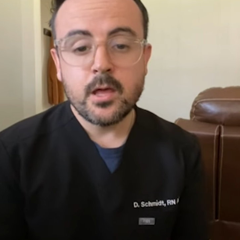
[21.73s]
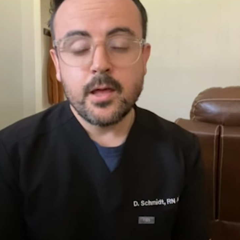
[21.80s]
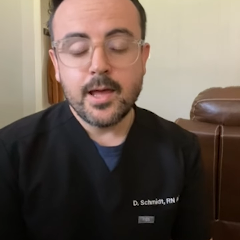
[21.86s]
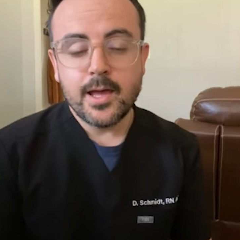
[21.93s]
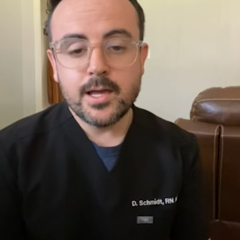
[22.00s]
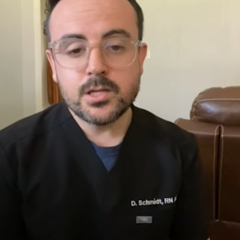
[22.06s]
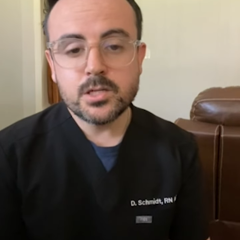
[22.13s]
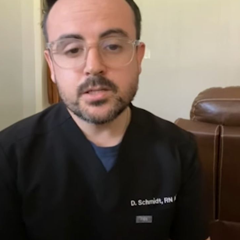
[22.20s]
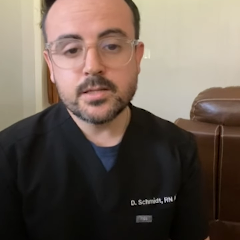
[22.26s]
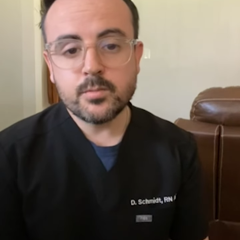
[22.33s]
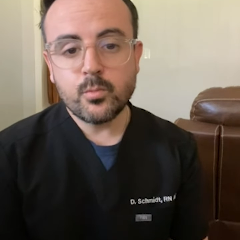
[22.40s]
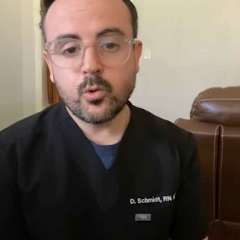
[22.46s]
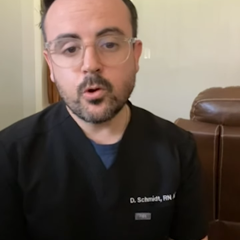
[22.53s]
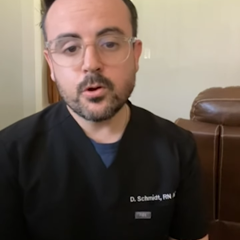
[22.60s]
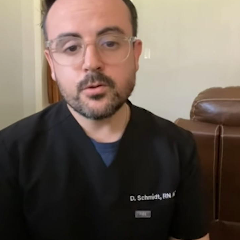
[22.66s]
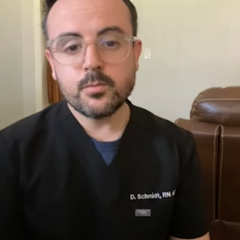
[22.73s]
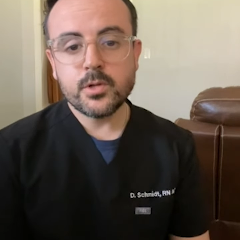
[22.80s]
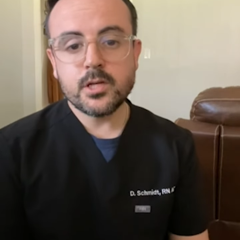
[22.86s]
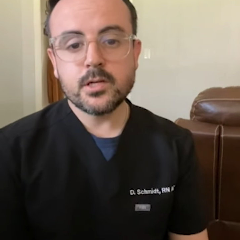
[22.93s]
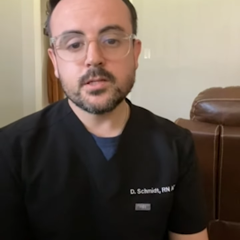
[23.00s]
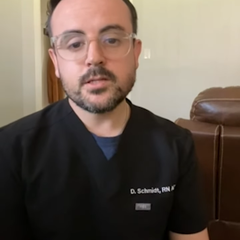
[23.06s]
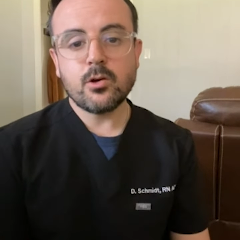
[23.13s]
Age is important
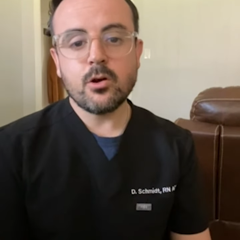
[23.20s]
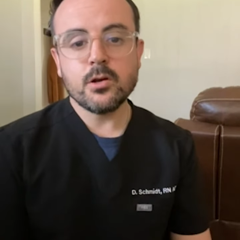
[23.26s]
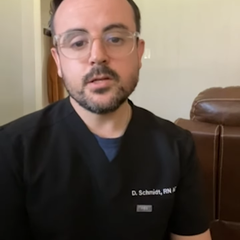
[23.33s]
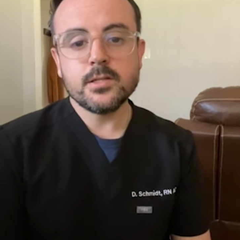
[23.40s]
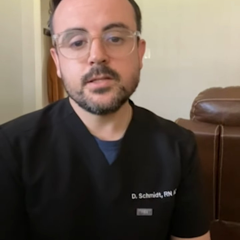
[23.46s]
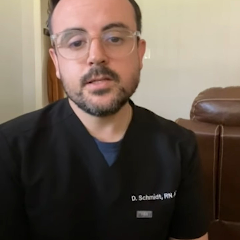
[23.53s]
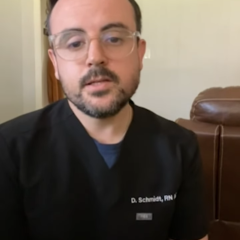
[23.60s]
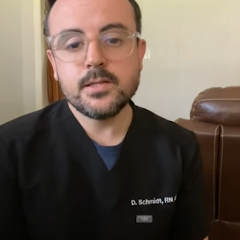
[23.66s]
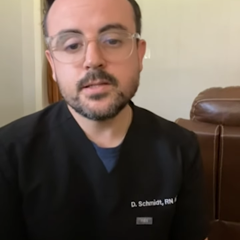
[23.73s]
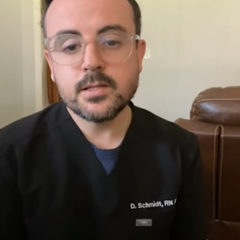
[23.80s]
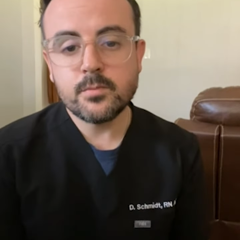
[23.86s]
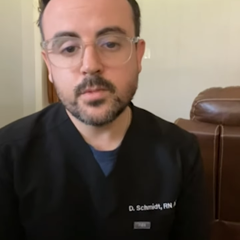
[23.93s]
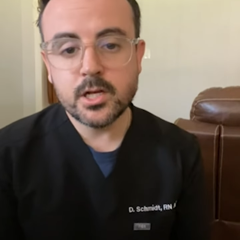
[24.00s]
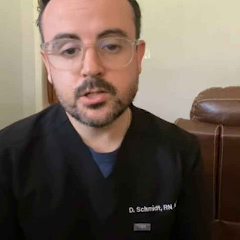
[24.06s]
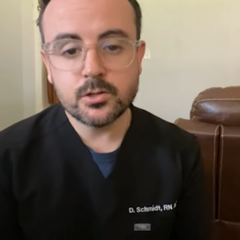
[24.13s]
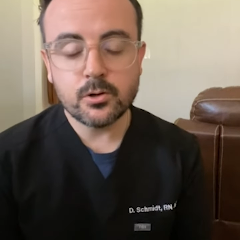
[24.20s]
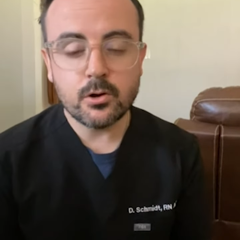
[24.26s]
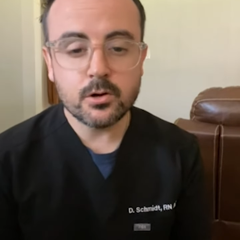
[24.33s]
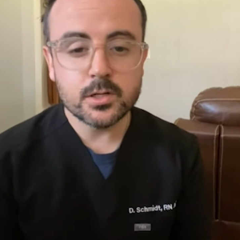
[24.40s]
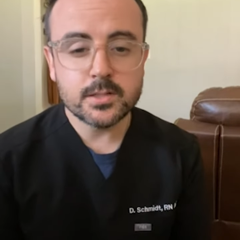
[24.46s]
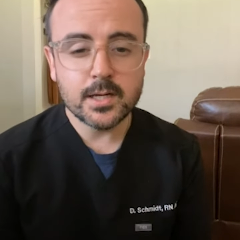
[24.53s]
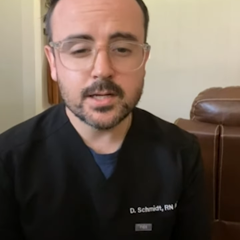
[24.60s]
because heart disease and major heart
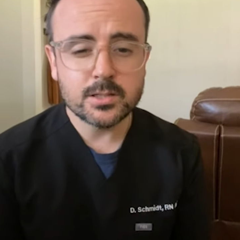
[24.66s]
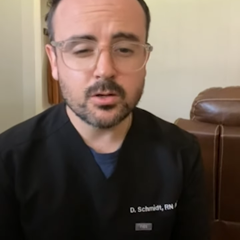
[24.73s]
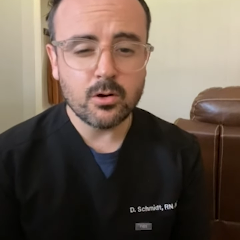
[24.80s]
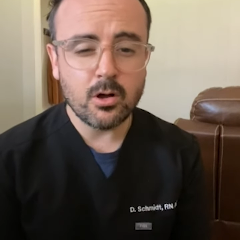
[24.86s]
attacks are